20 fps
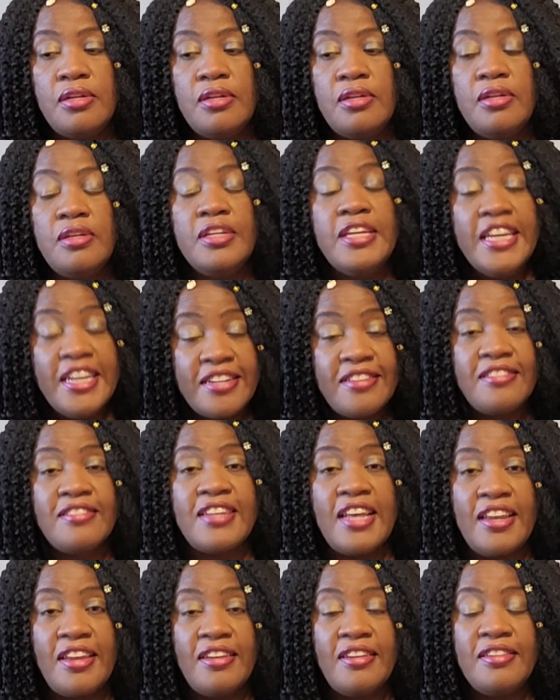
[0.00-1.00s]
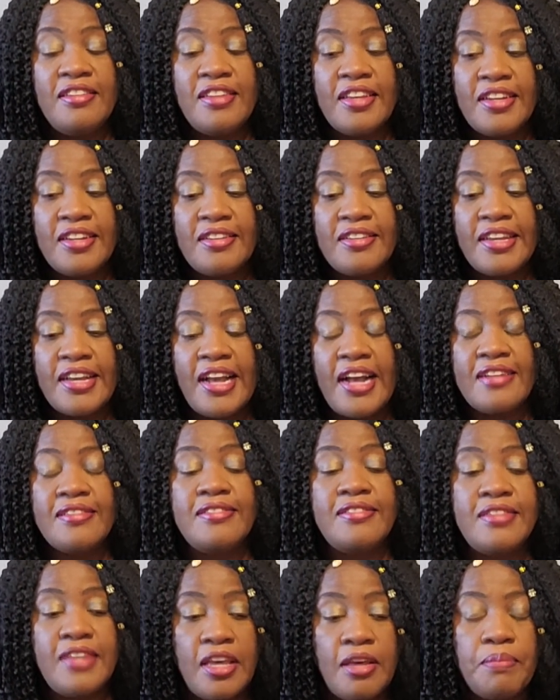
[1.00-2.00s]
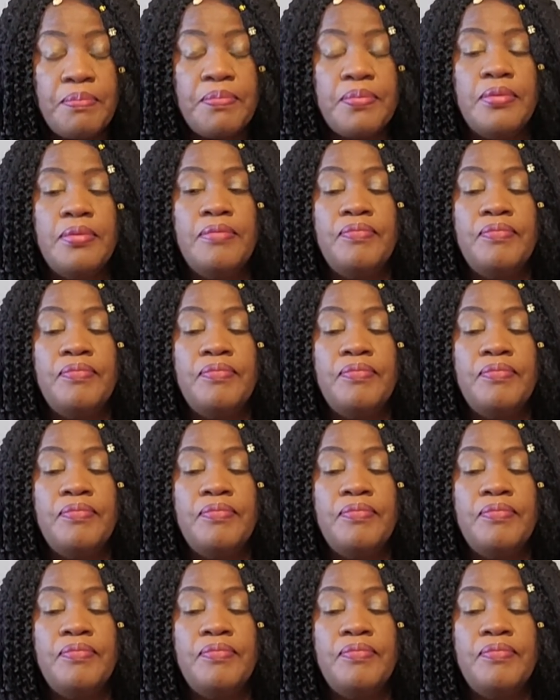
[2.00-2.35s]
get started. Take a step